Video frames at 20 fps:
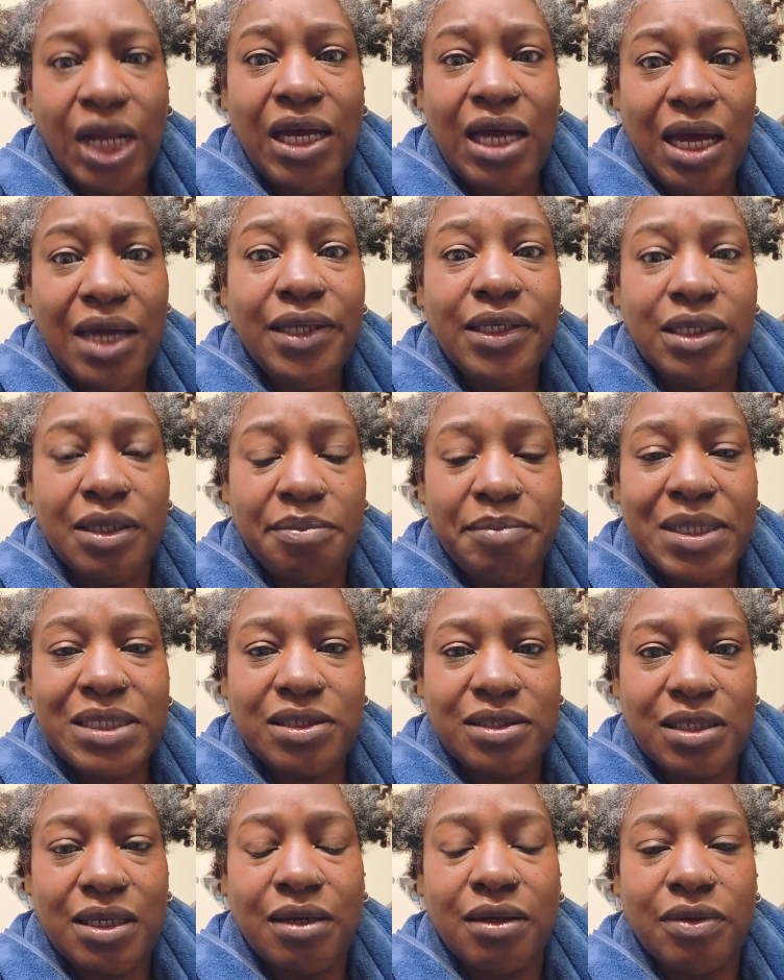I am
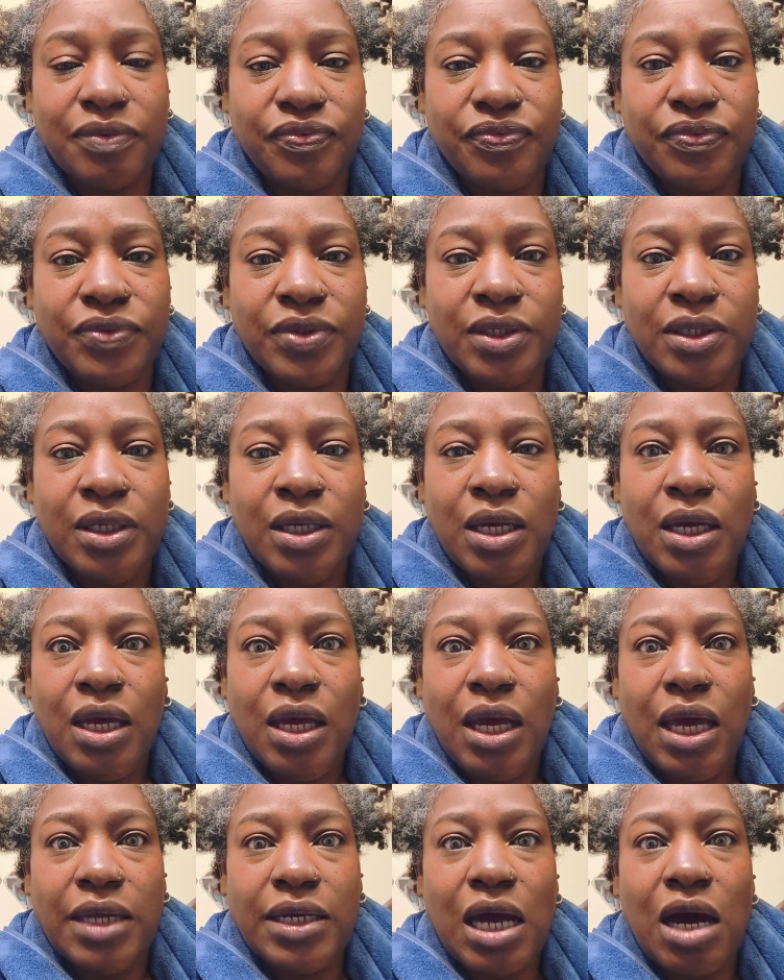myself,
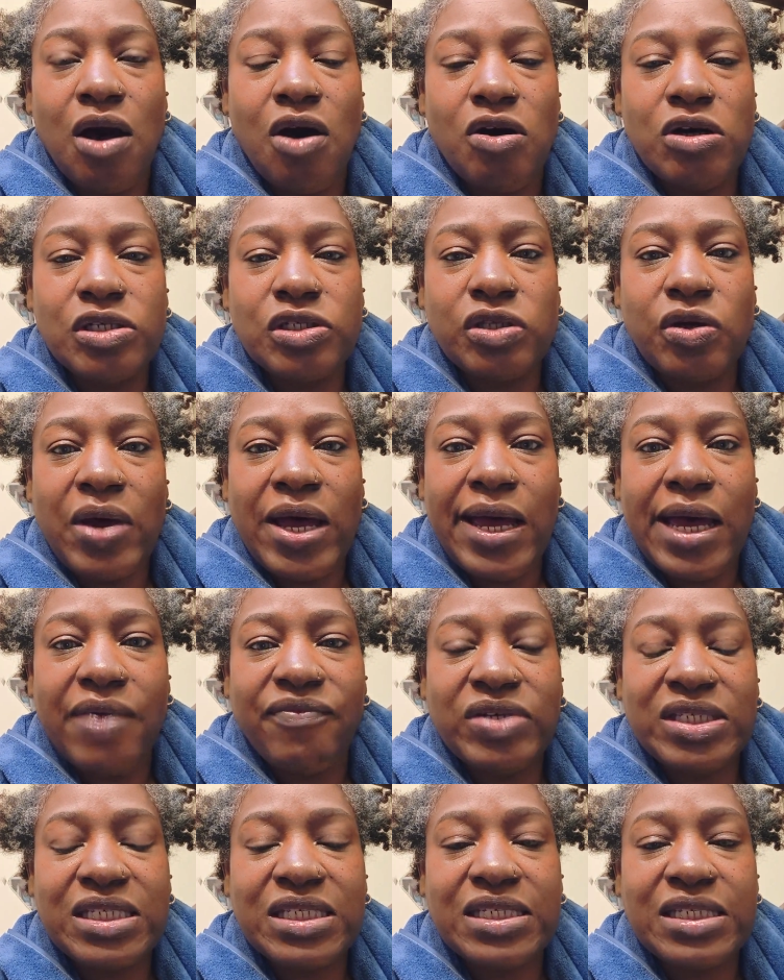and I also
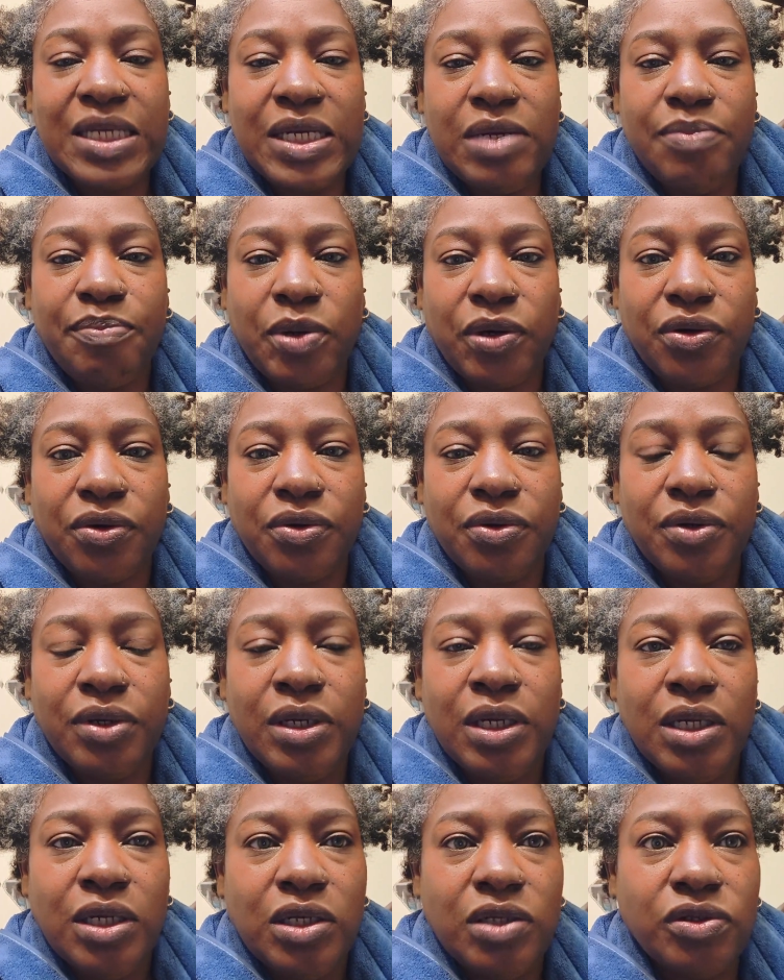have a steamer.
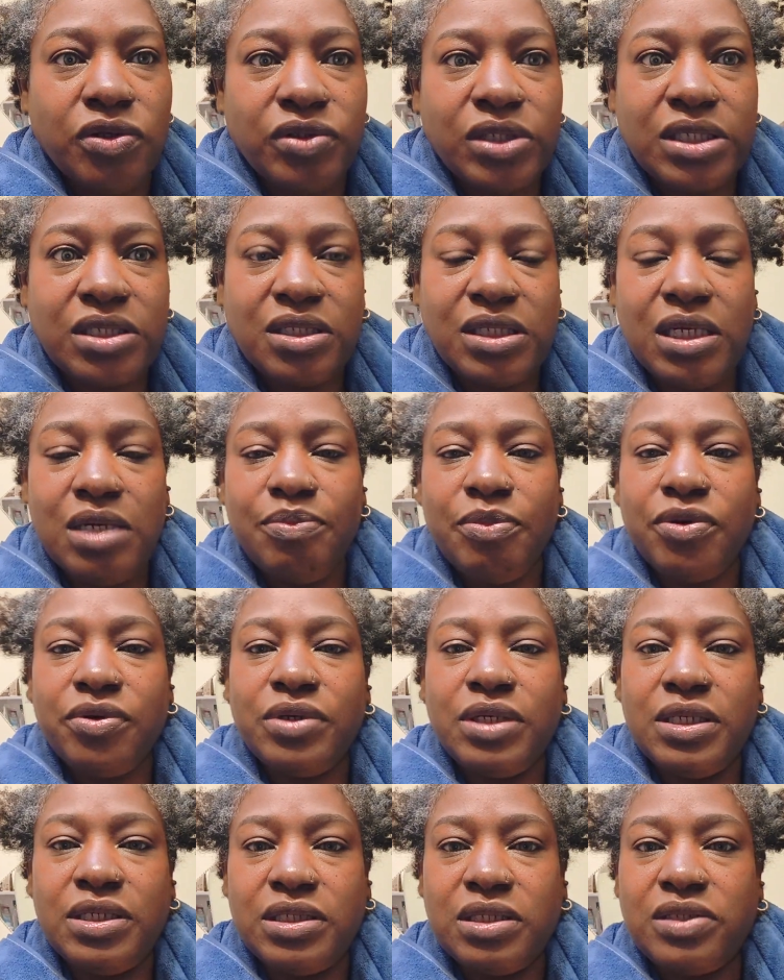The
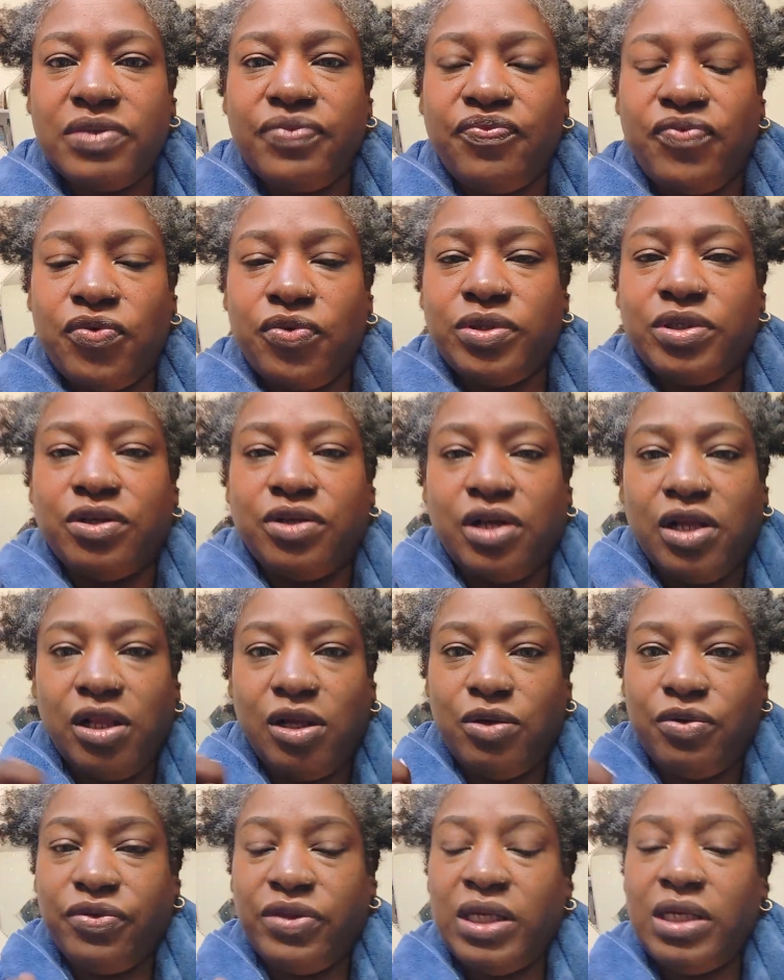steamer is for your
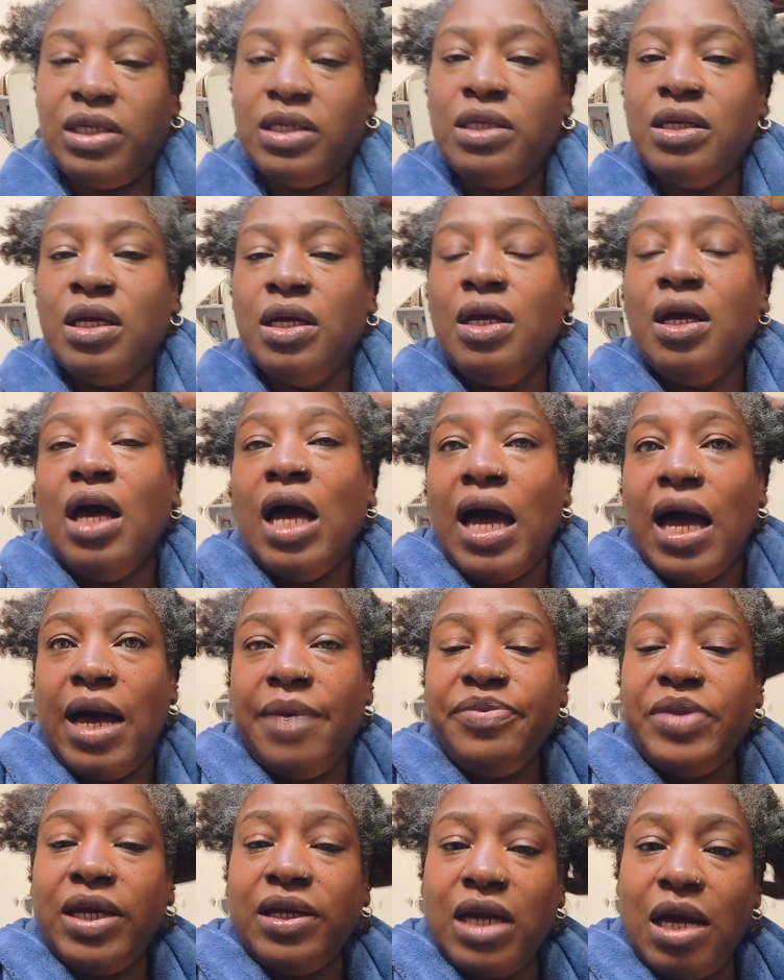clothing.
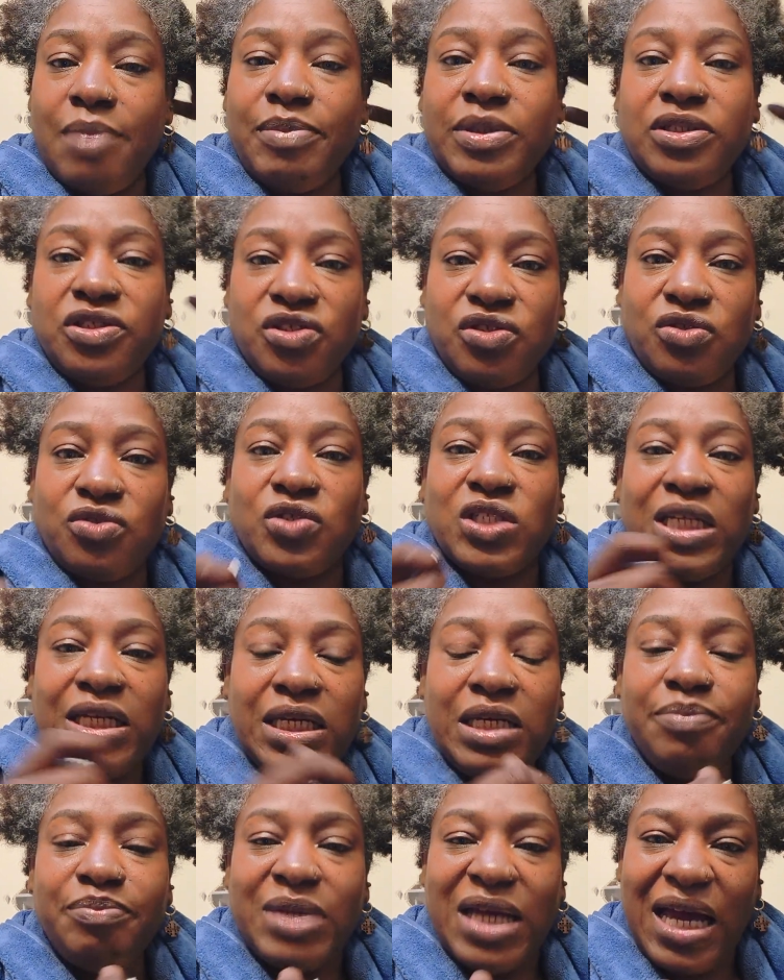I think I'm gonna just
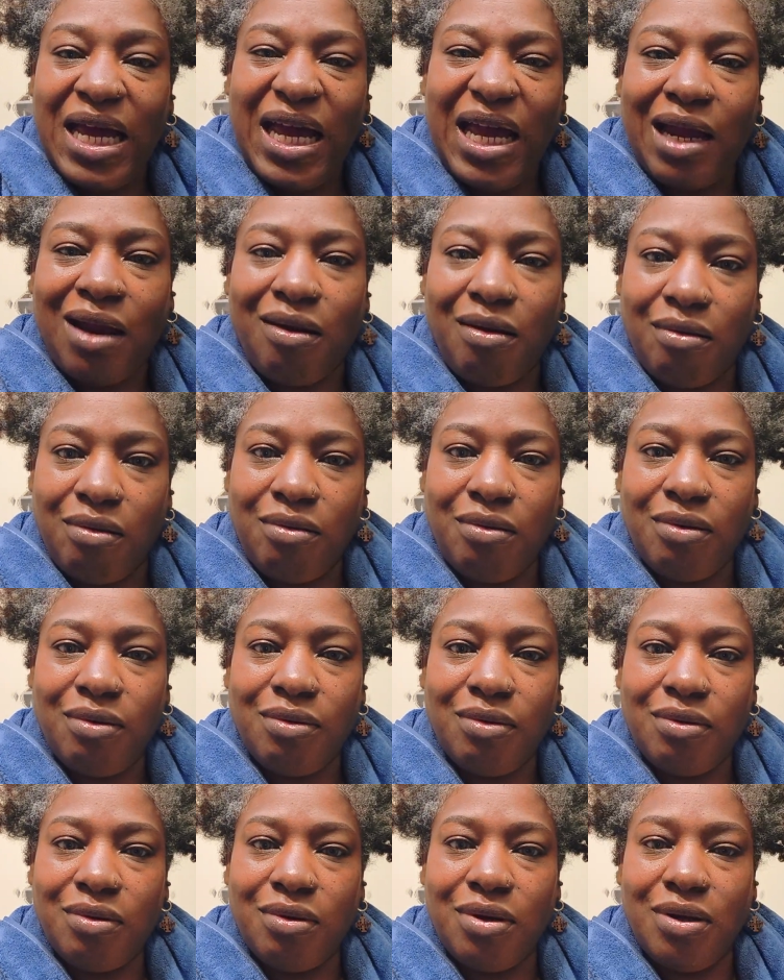steam the hair.
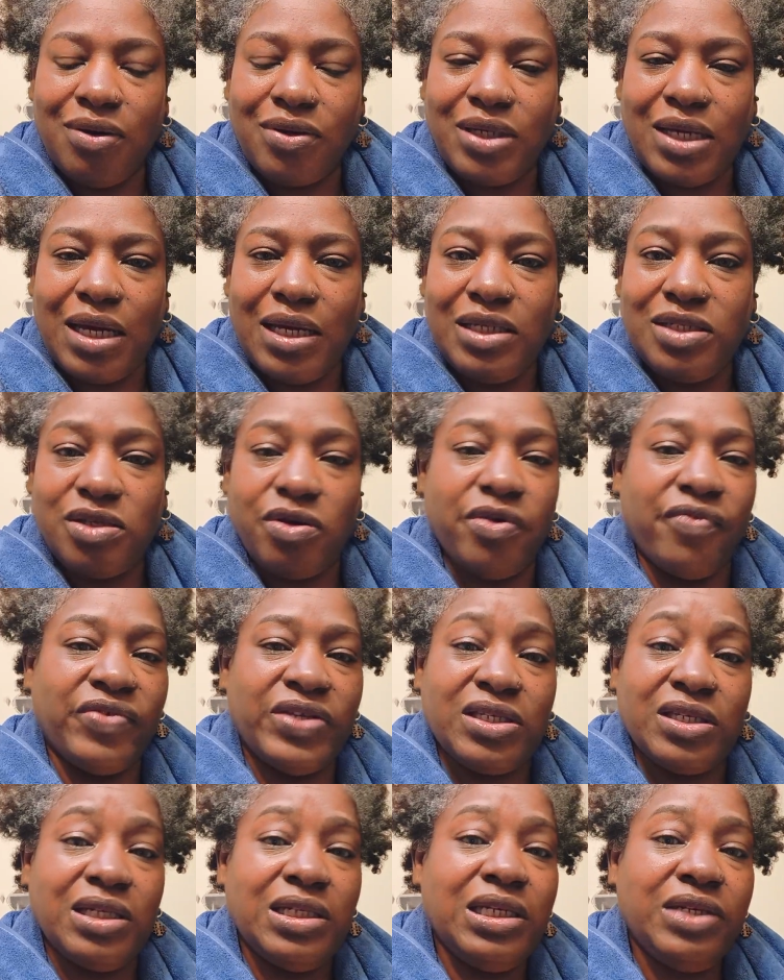Okay, so if
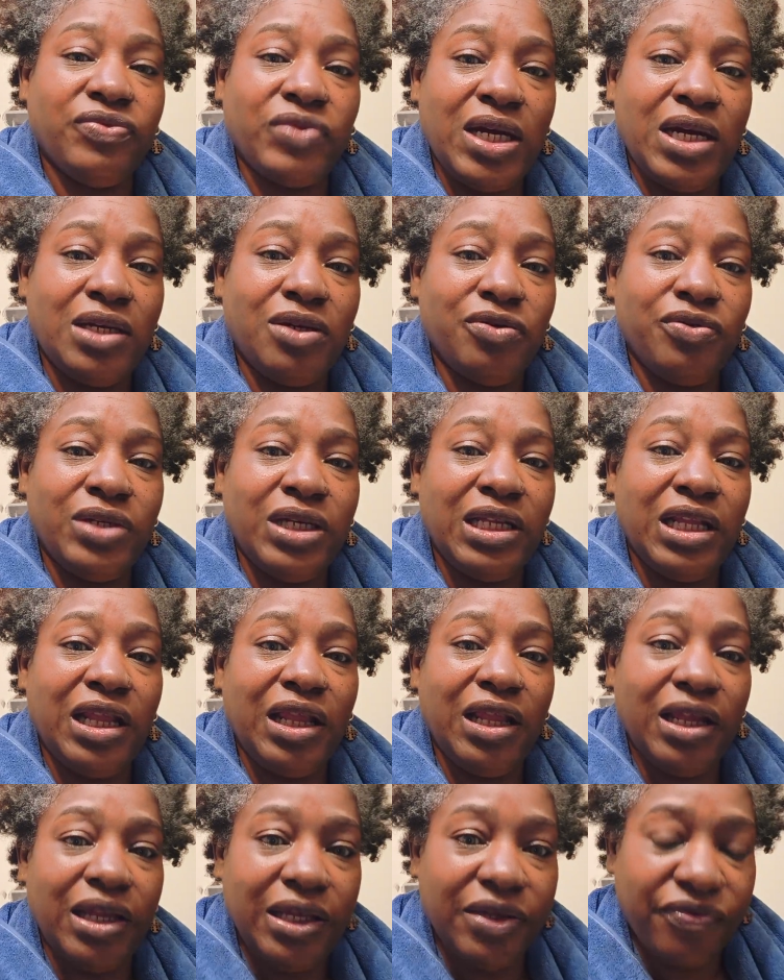there's anything on there
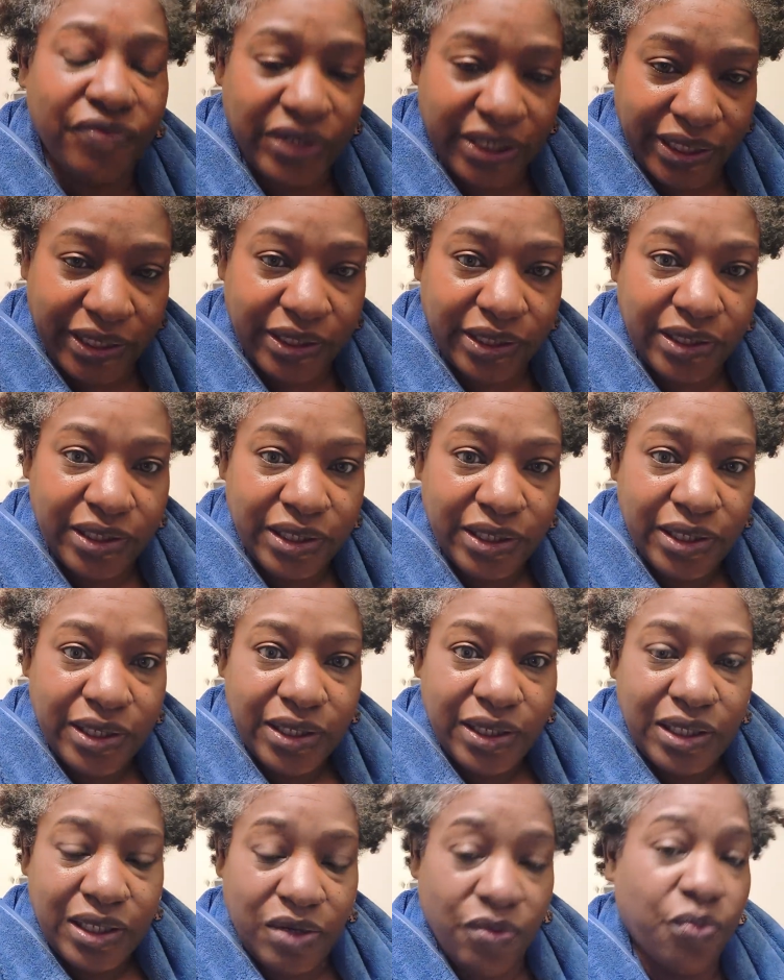living,
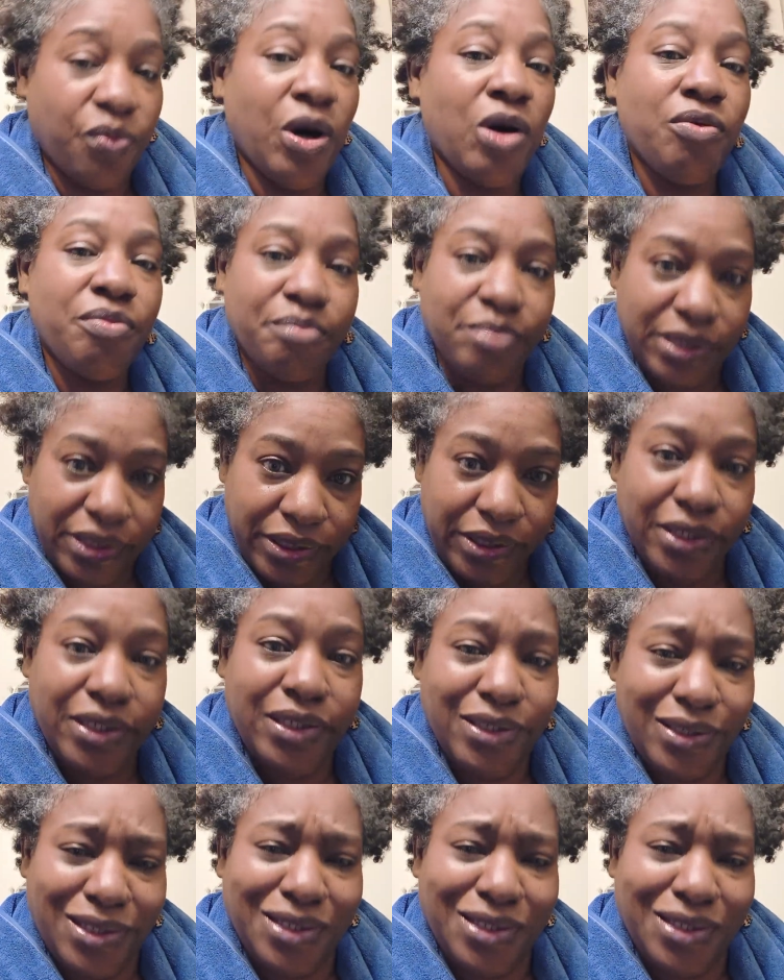it won't be.